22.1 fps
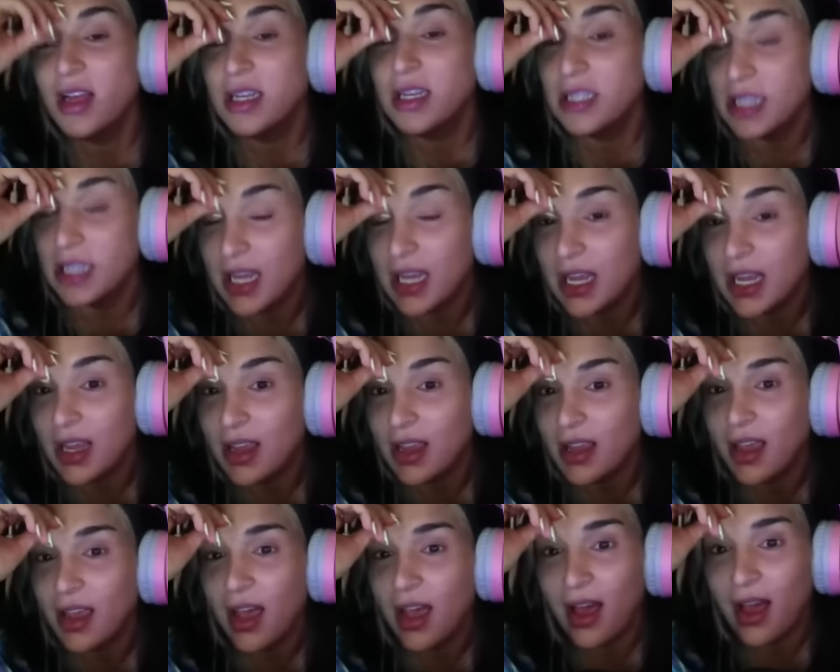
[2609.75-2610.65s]
did he,
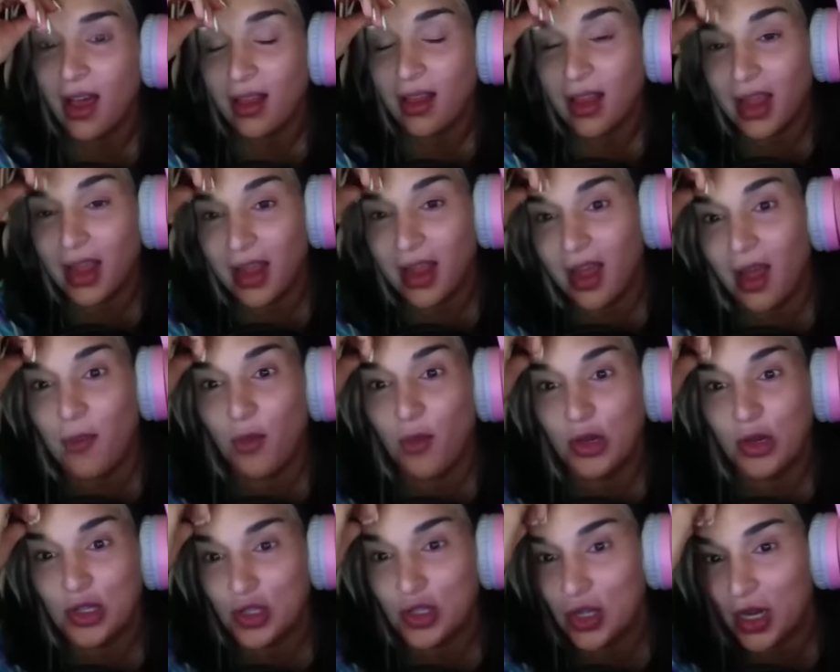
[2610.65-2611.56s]
yeah, like I'm
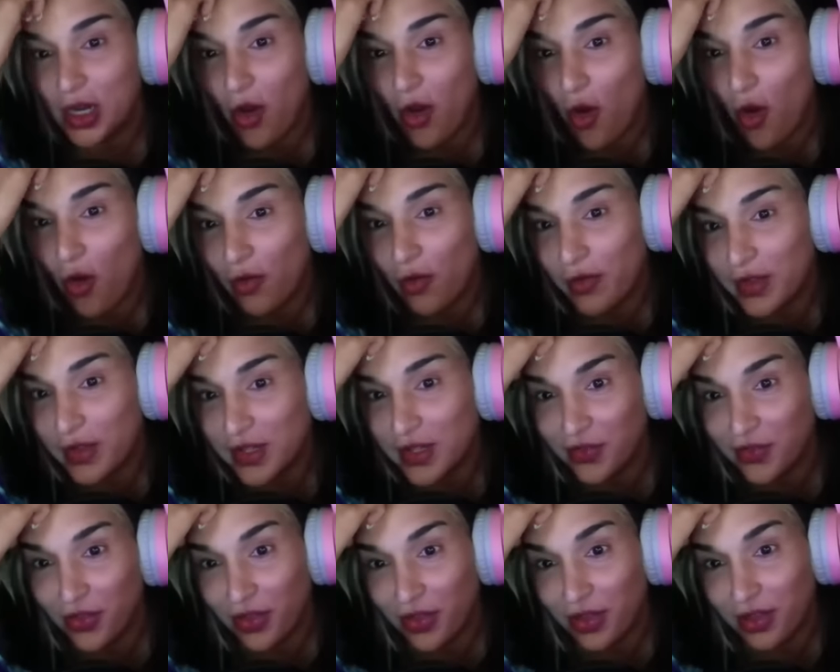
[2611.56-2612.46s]
wondering all of the
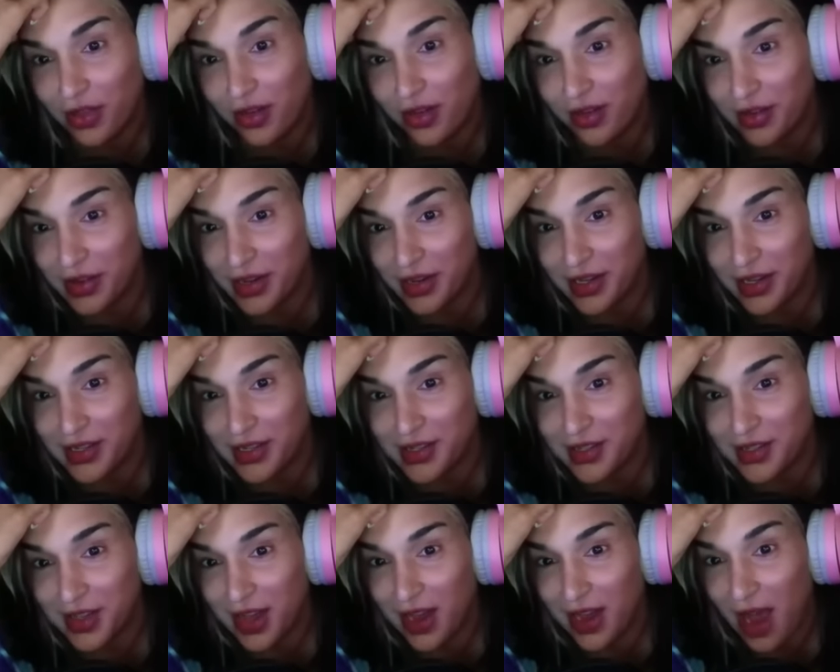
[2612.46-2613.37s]
different
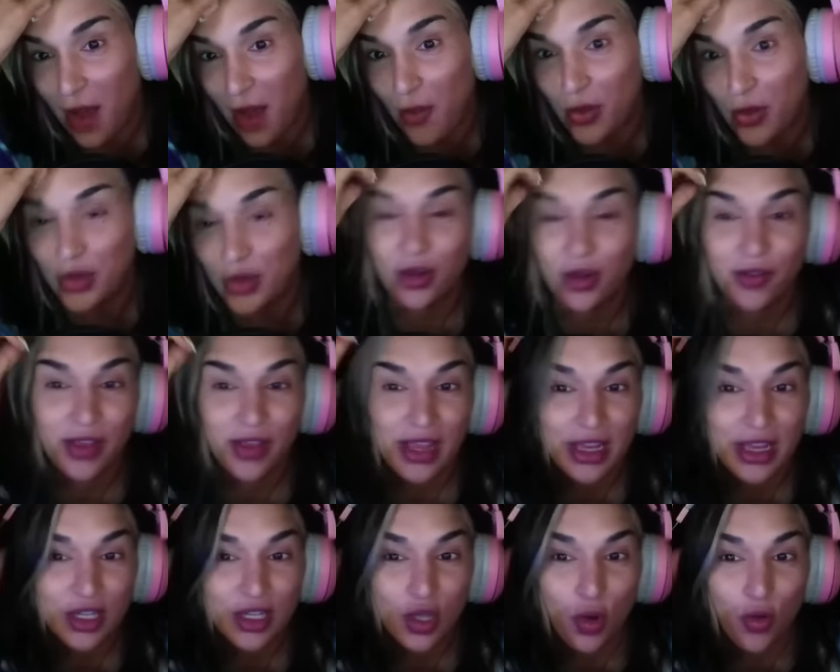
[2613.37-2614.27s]
theories. Like, I wonder if
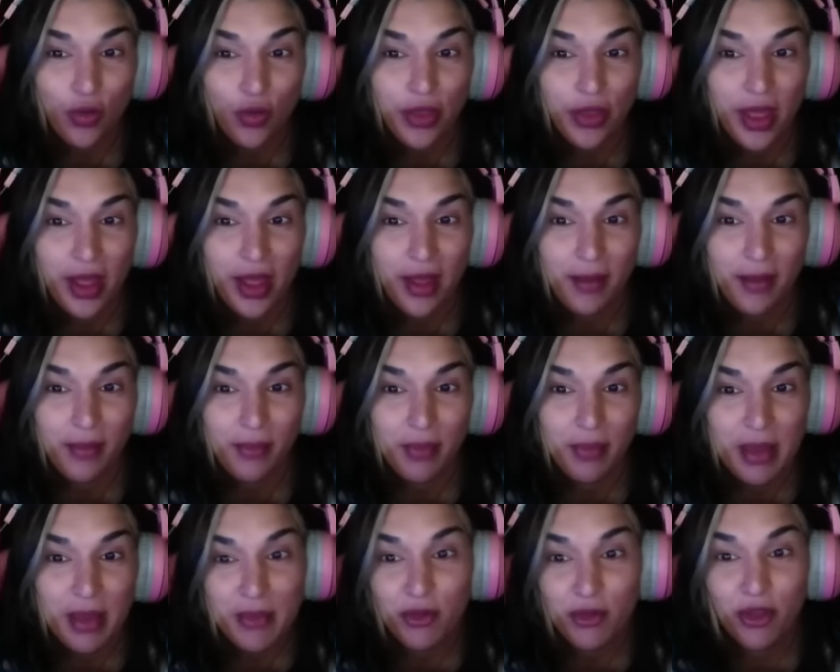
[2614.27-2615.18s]
he told the
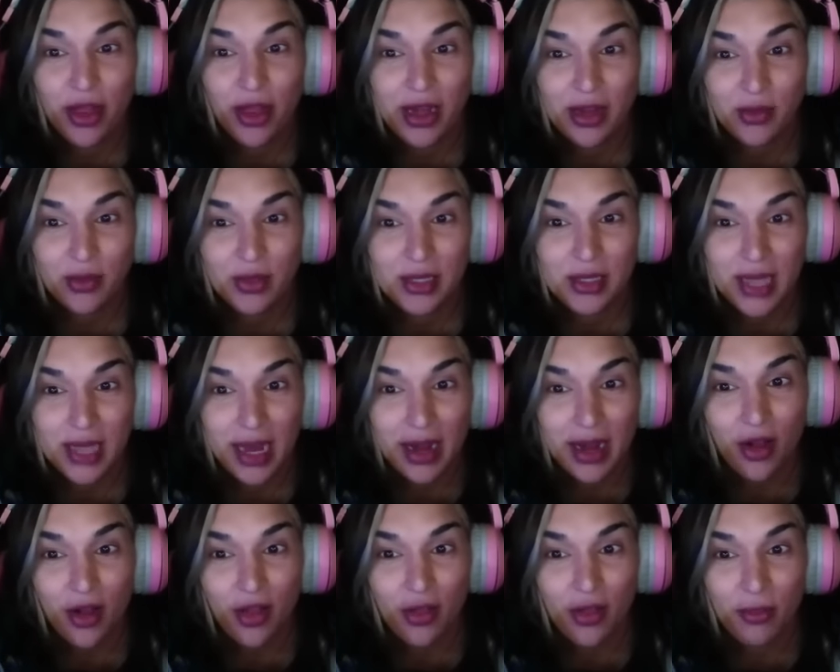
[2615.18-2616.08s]
people that he was
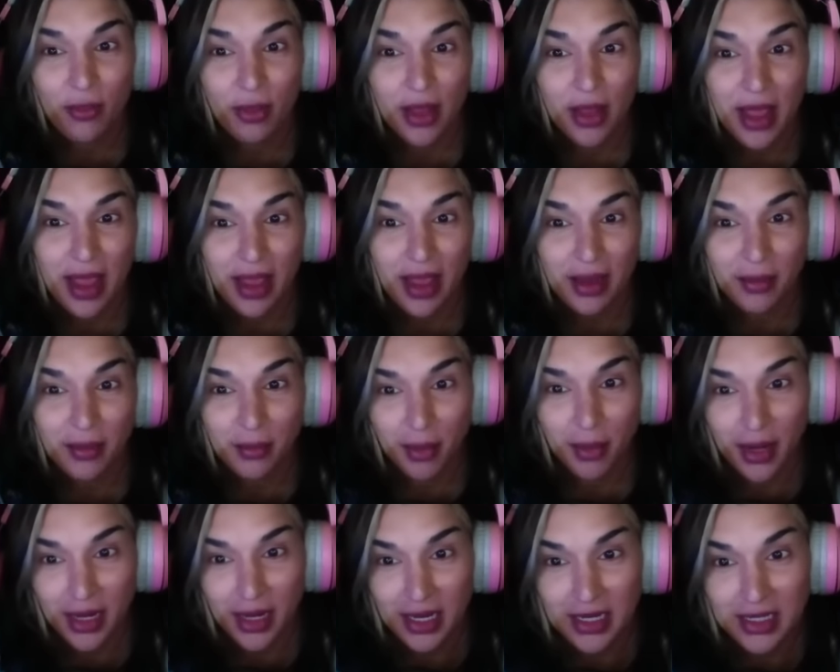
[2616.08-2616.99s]
getting on the plane,
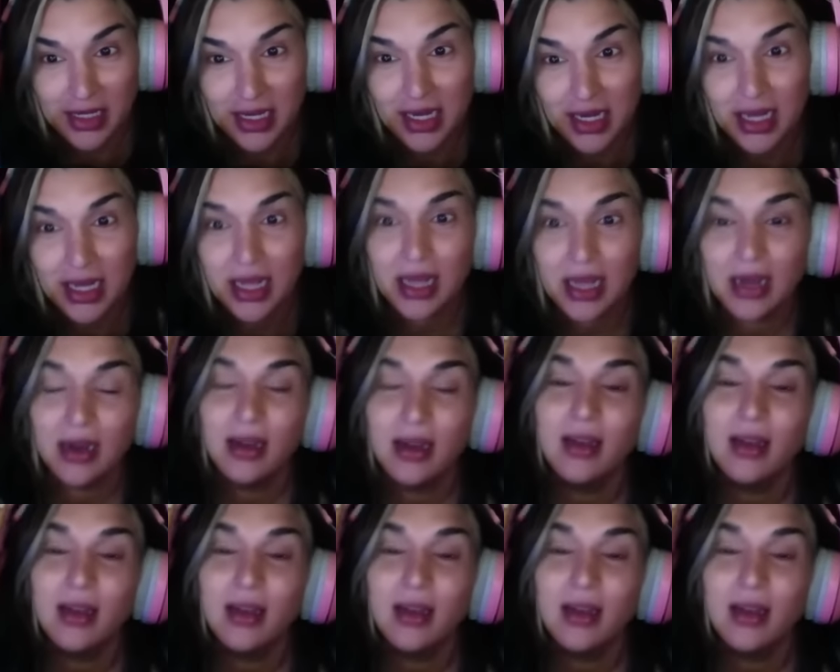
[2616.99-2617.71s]
but he didn't.